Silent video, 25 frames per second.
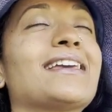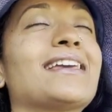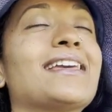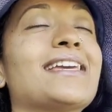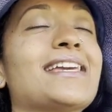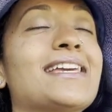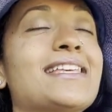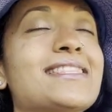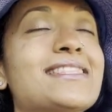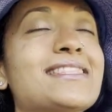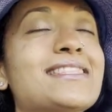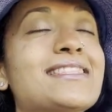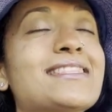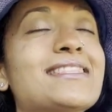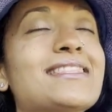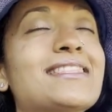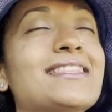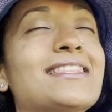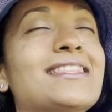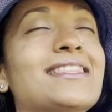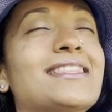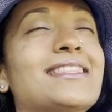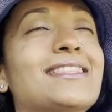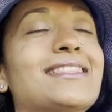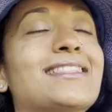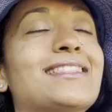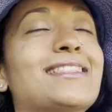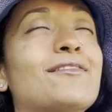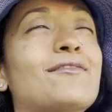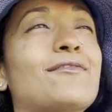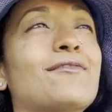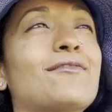in the